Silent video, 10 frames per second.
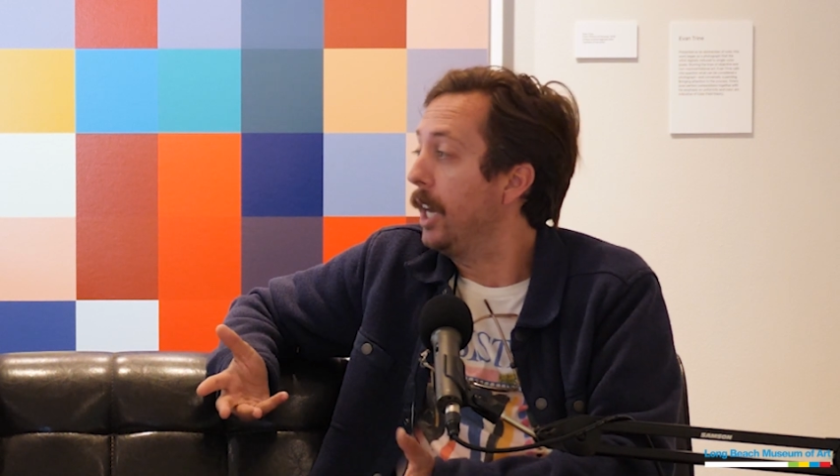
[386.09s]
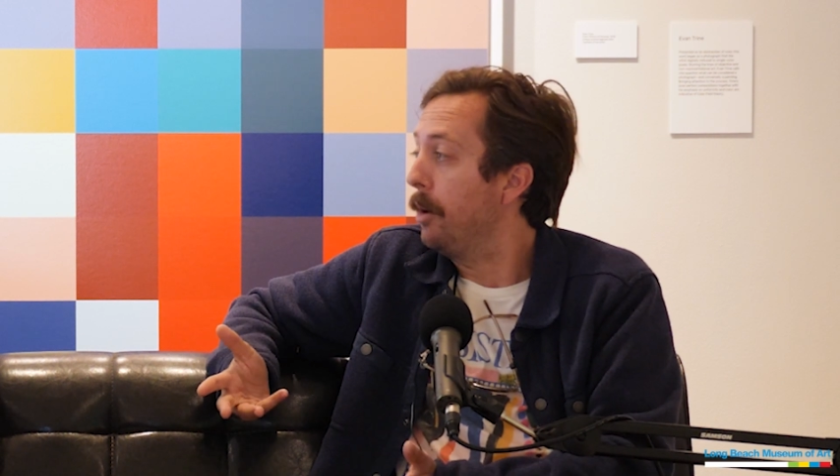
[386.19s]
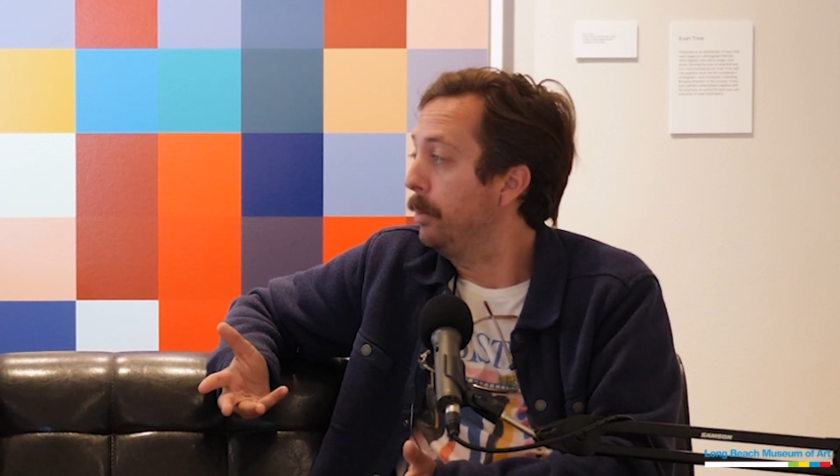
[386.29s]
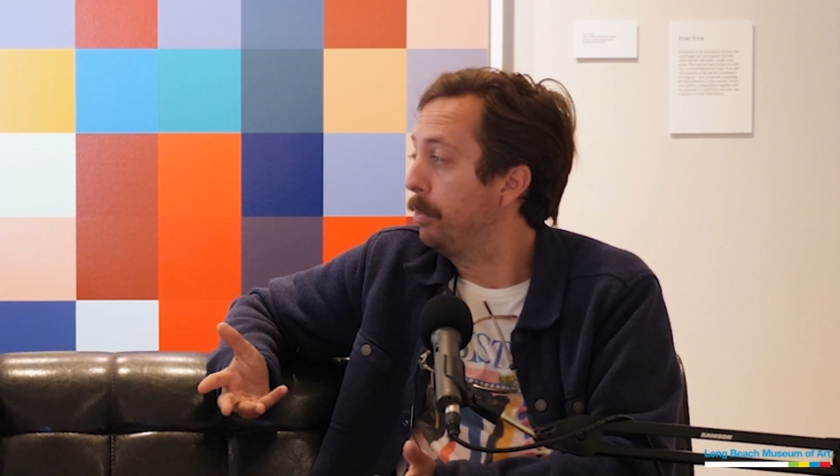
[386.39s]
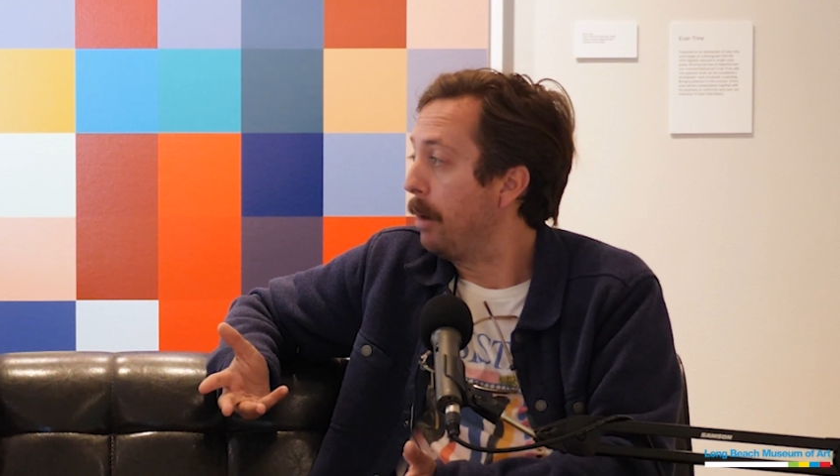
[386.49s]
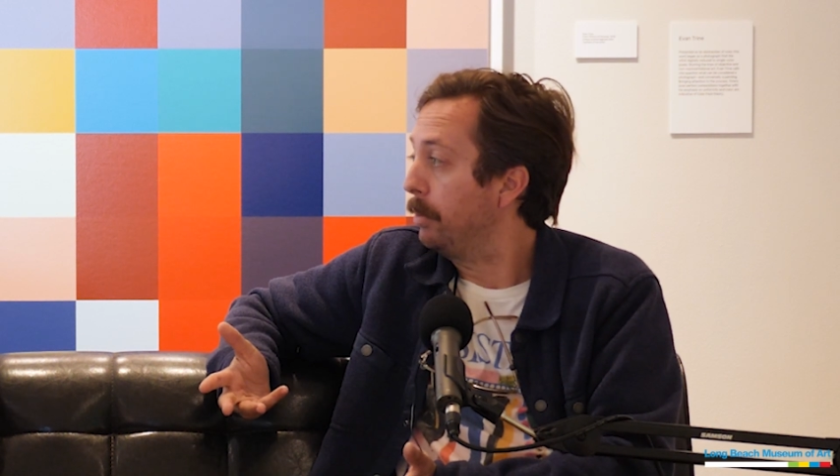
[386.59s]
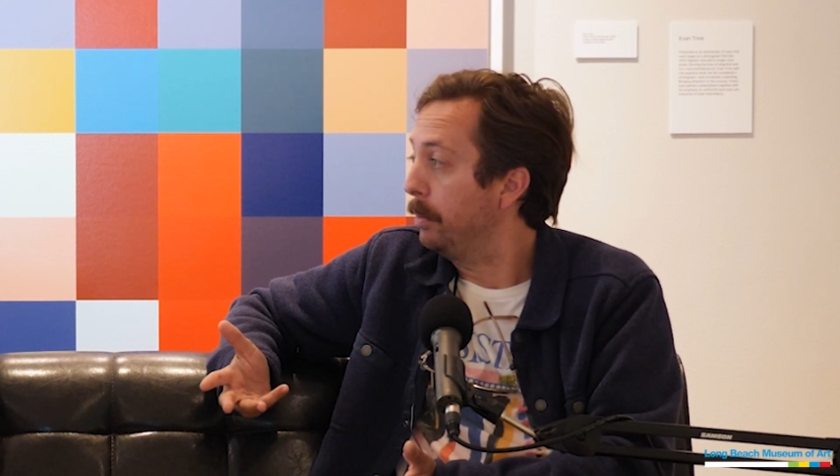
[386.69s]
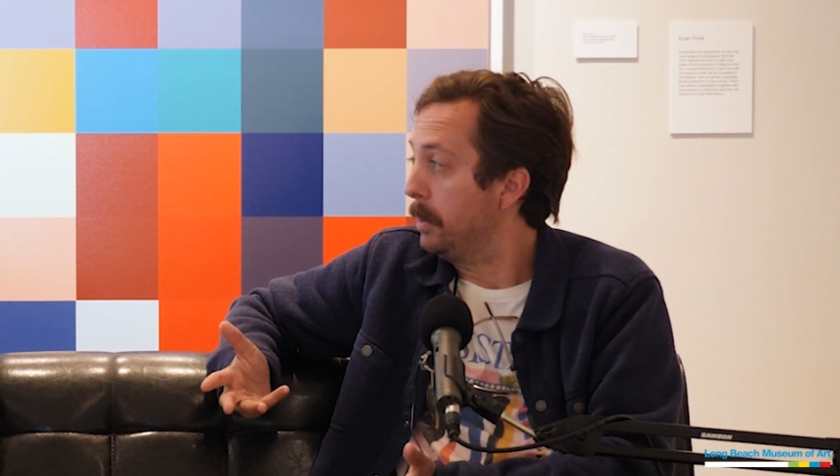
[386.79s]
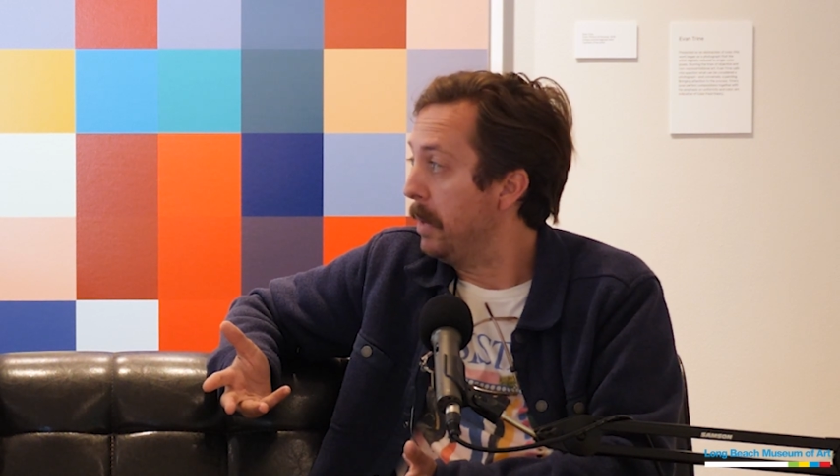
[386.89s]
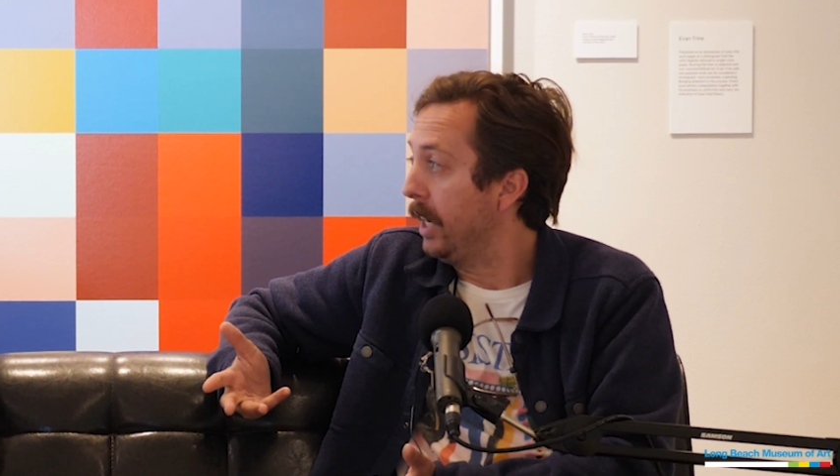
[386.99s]
I would
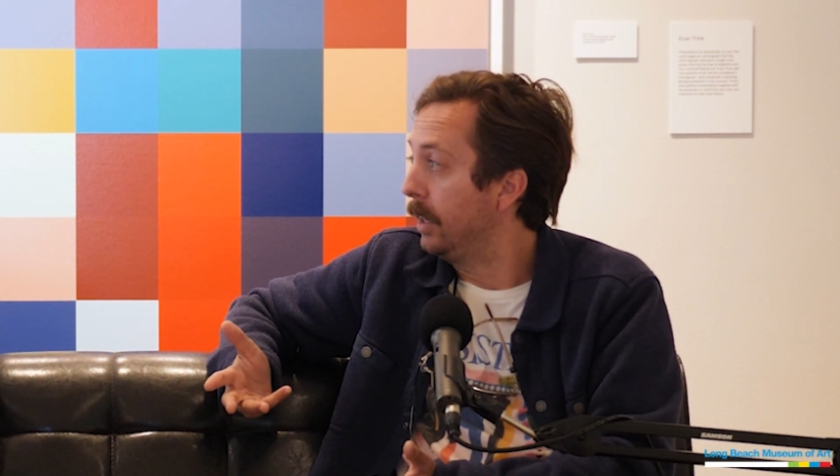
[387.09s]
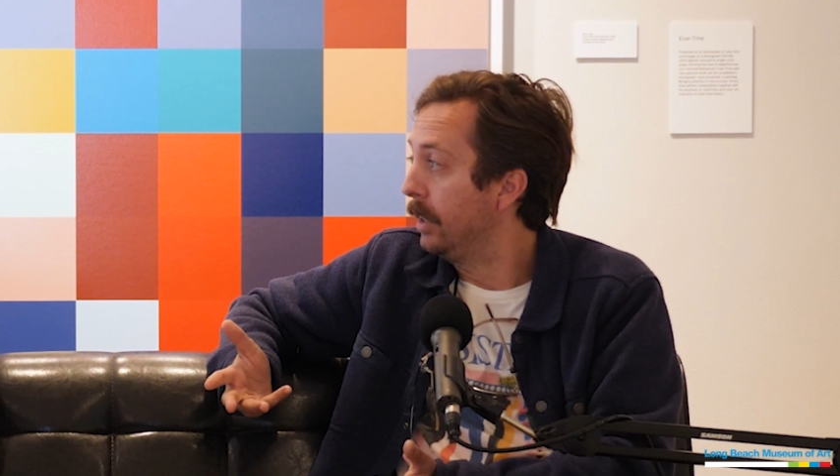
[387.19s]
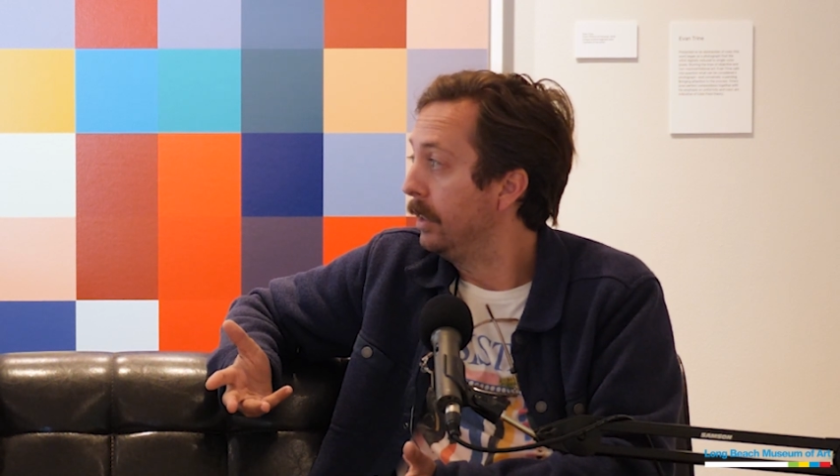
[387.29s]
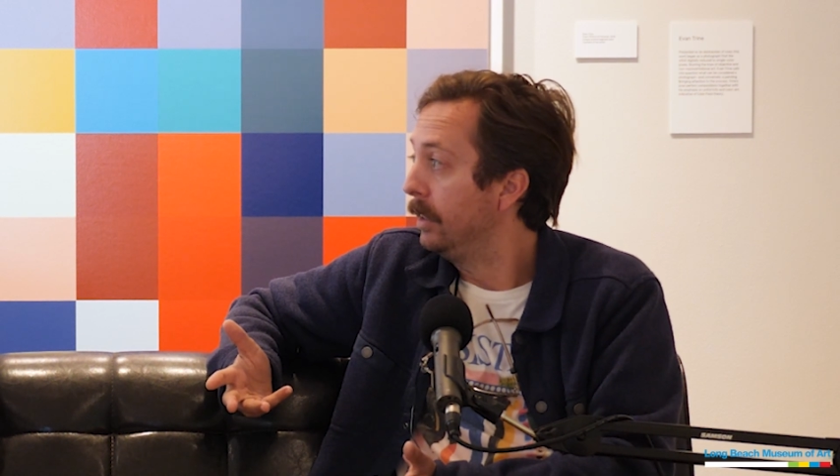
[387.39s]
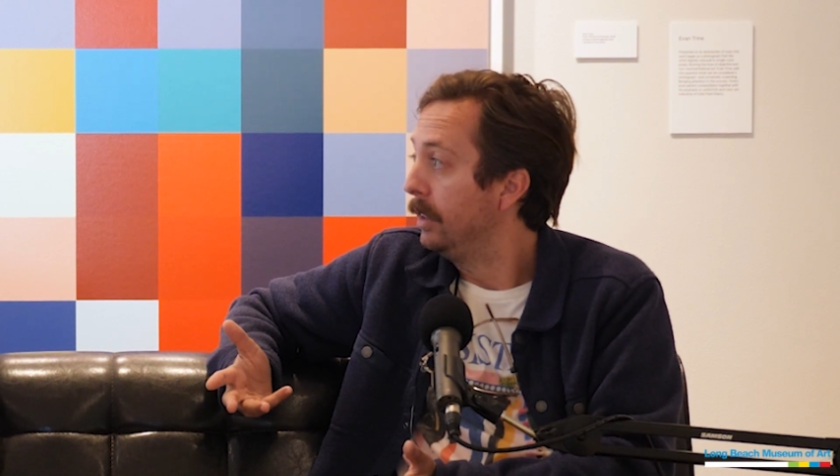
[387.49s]
probably make.